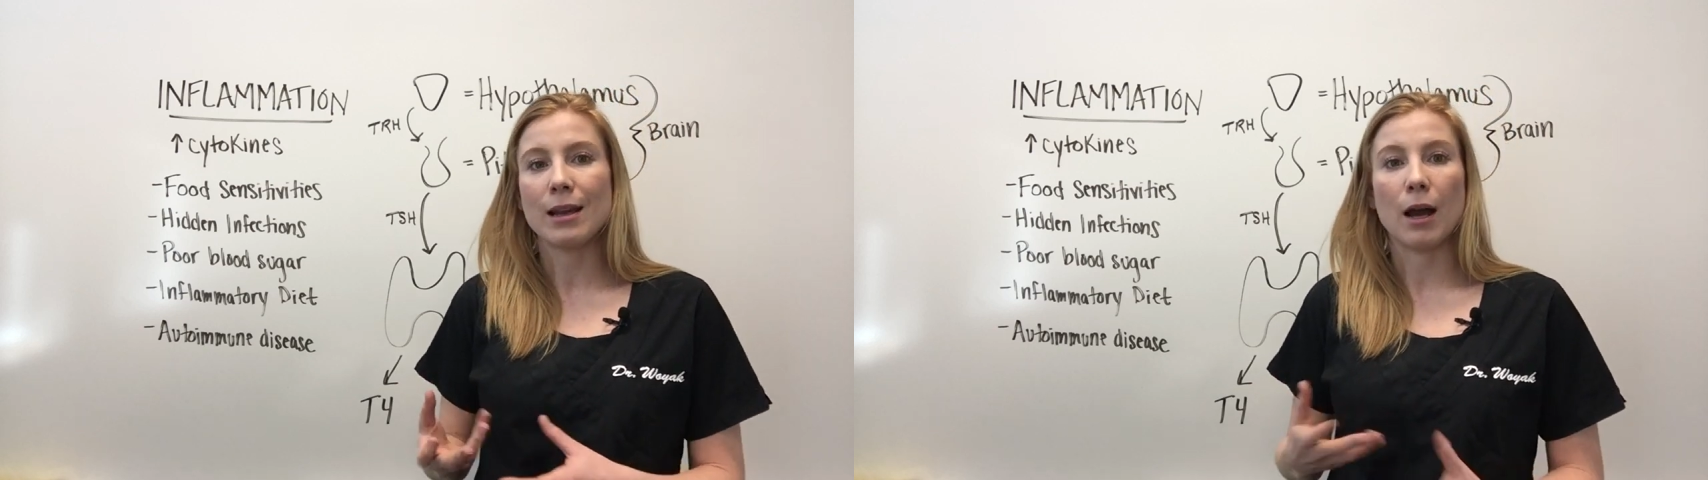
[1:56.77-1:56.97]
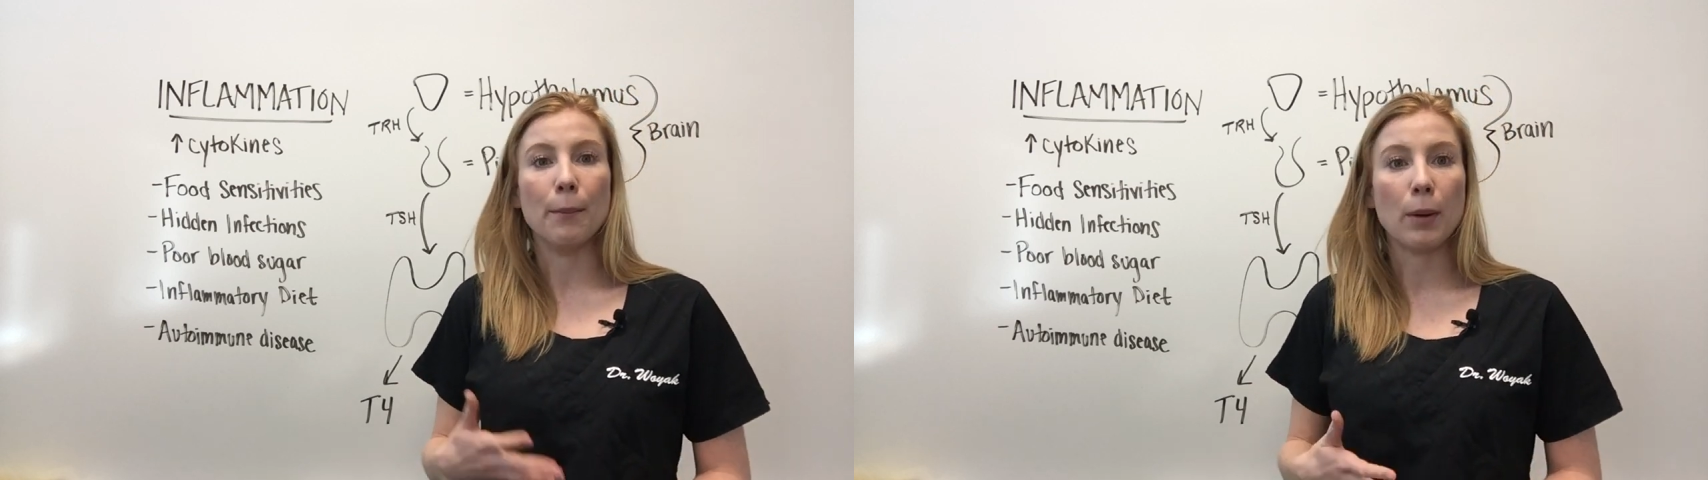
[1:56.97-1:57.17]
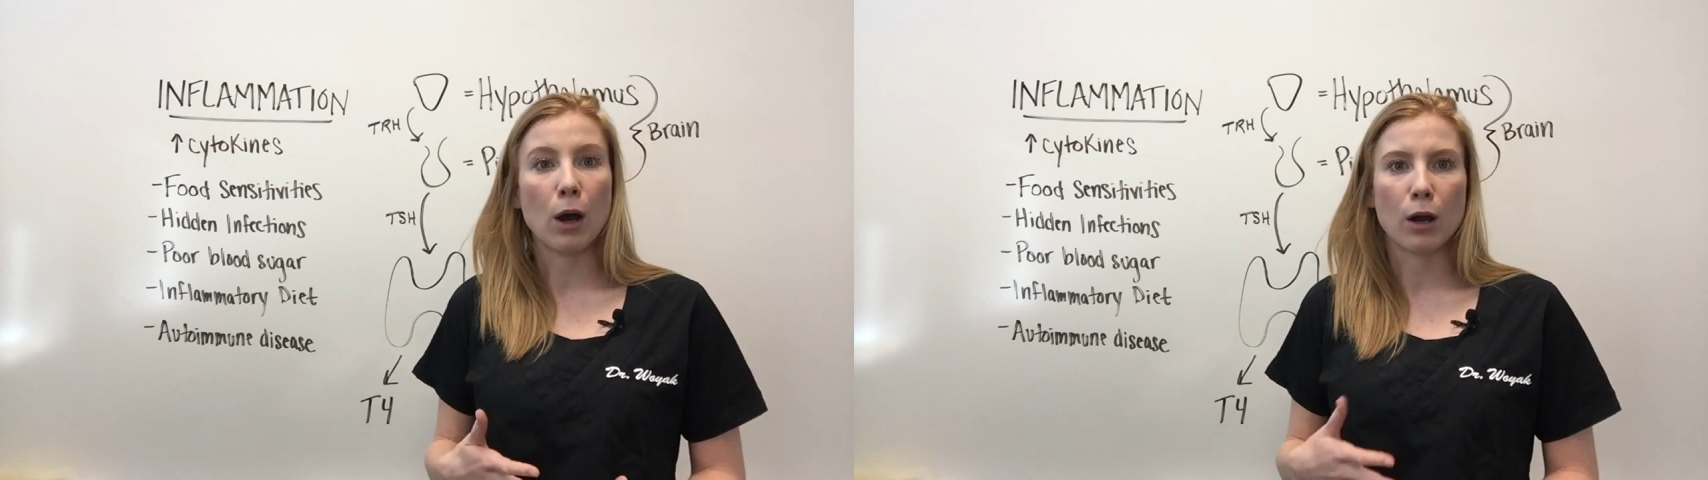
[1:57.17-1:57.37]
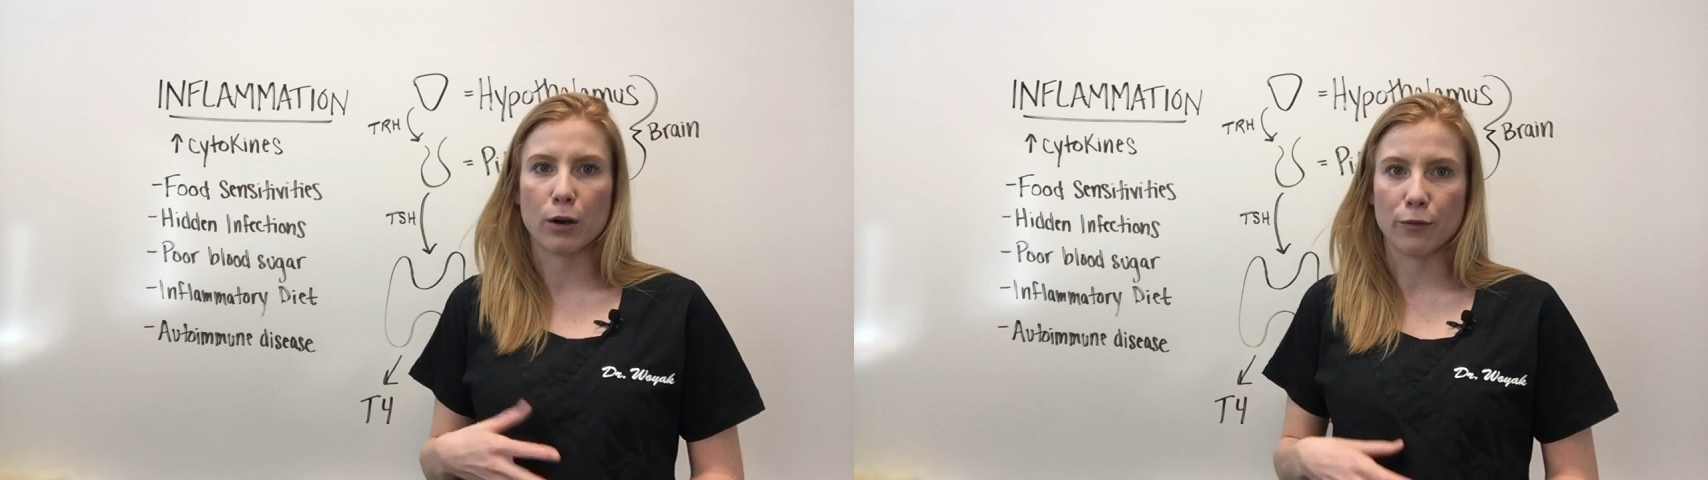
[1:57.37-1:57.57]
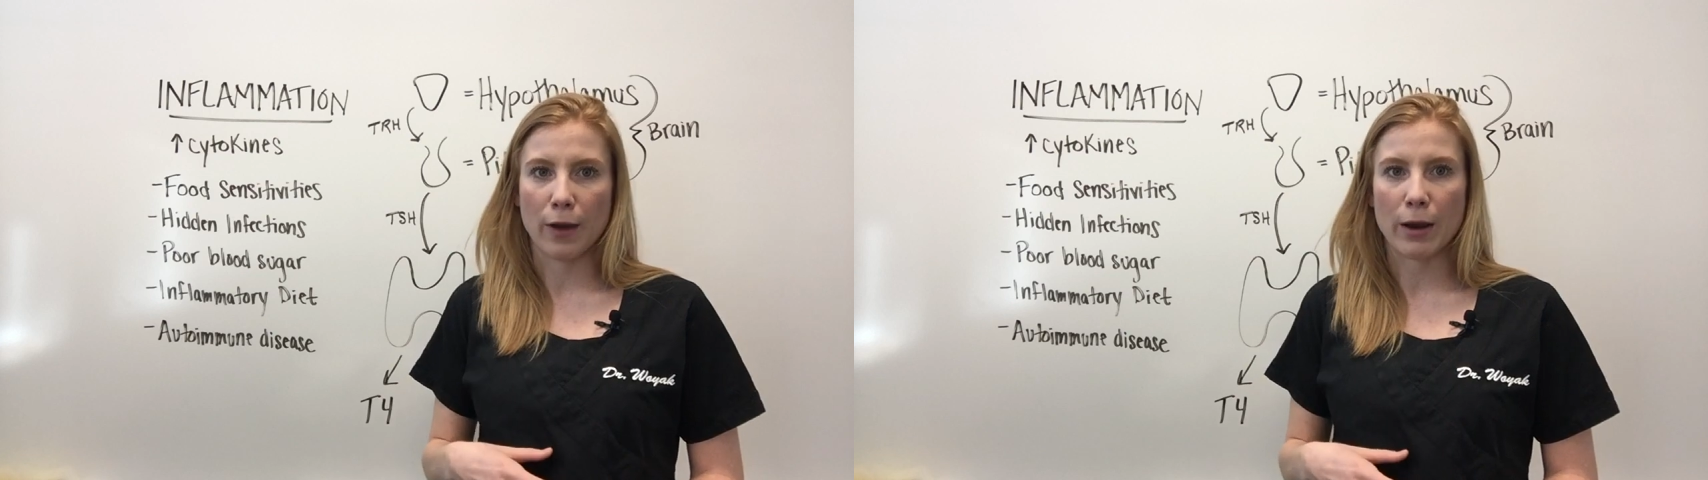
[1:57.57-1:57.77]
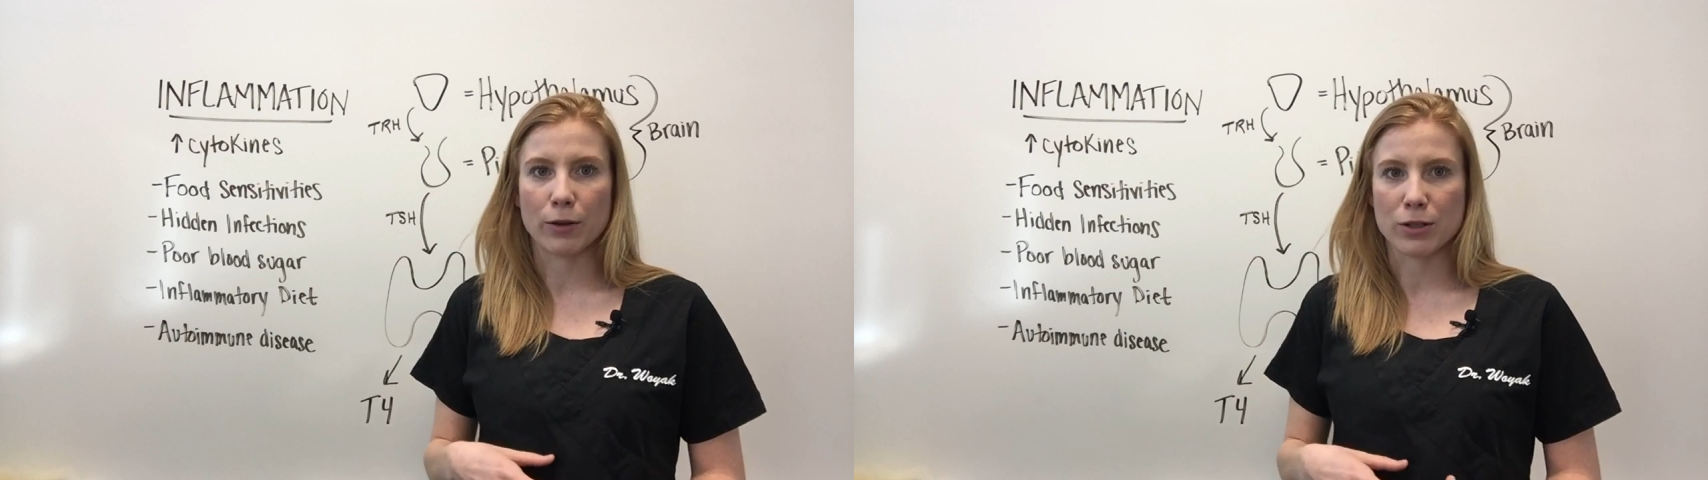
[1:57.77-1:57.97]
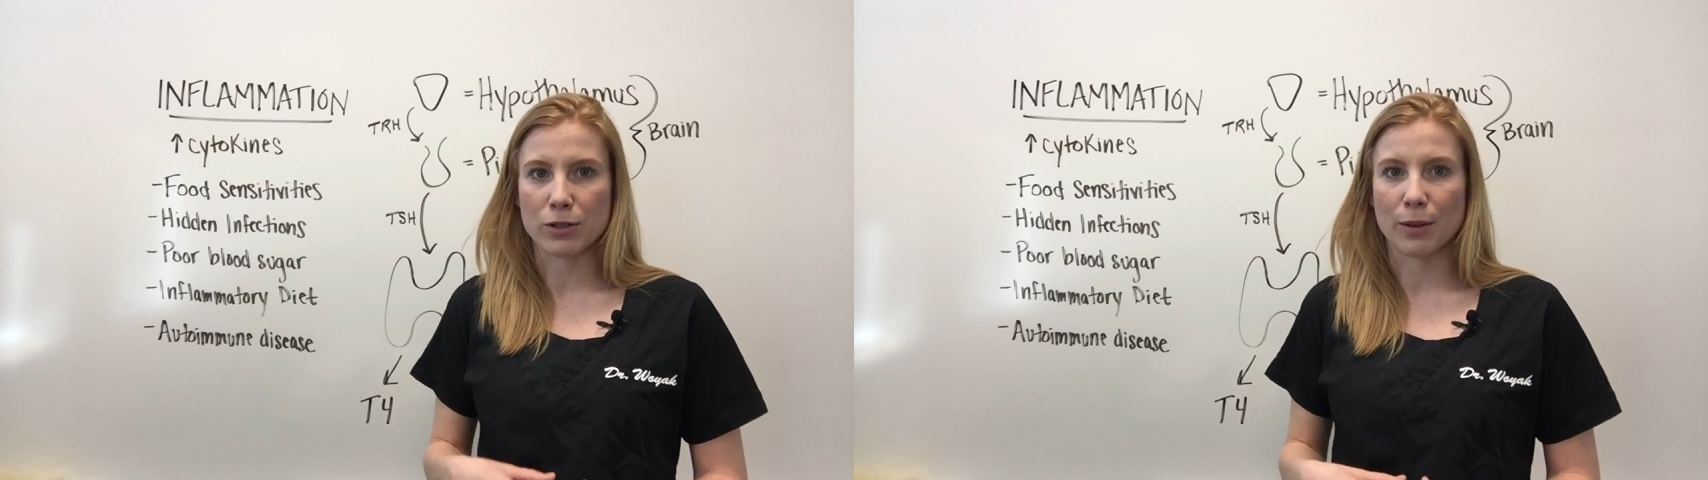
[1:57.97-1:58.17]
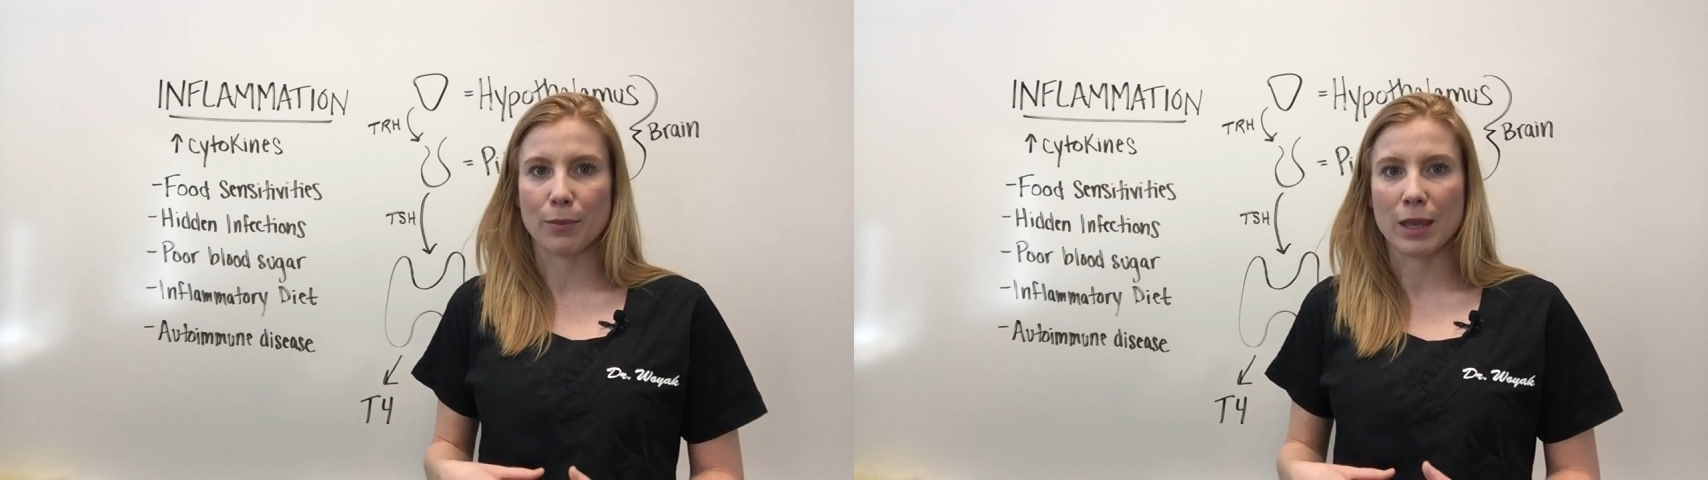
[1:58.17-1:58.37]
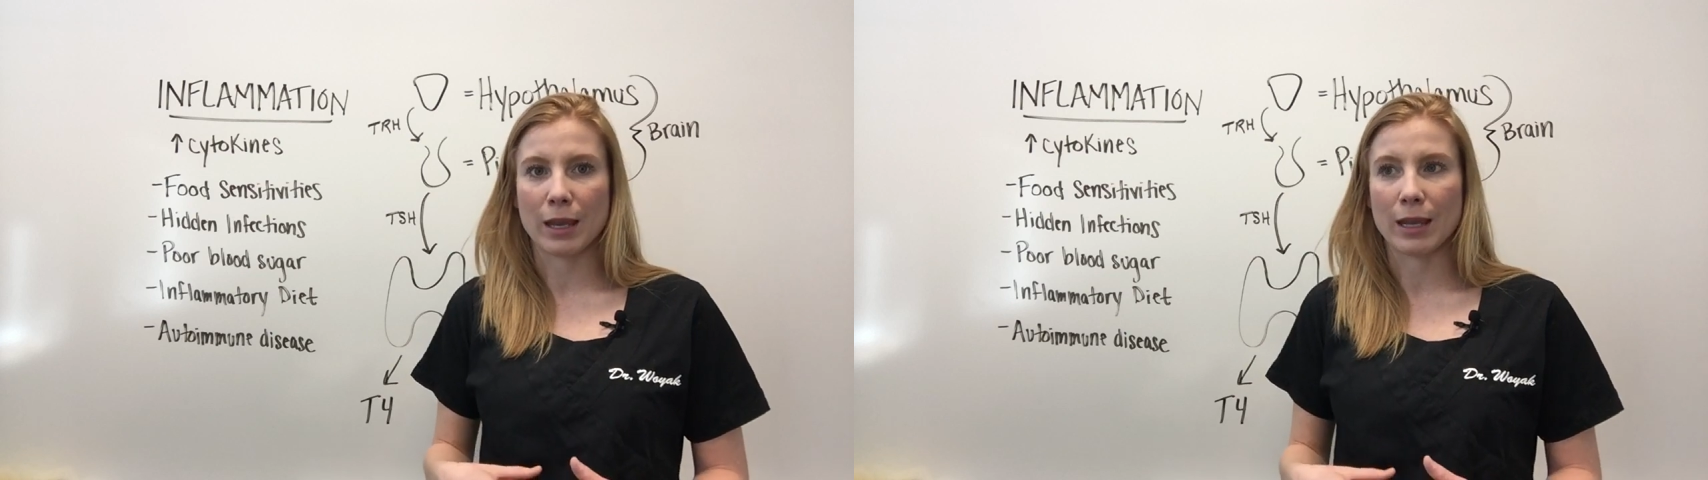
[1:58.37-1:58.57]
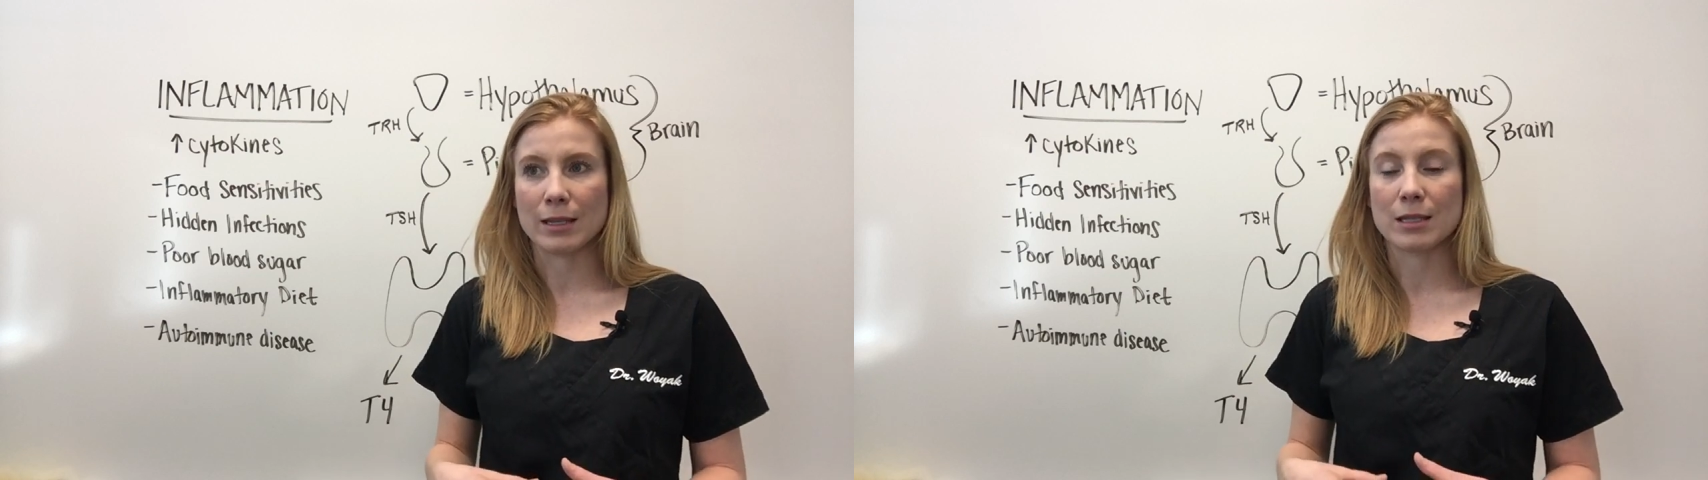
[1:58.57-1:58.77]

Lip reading: a bug or virus or something and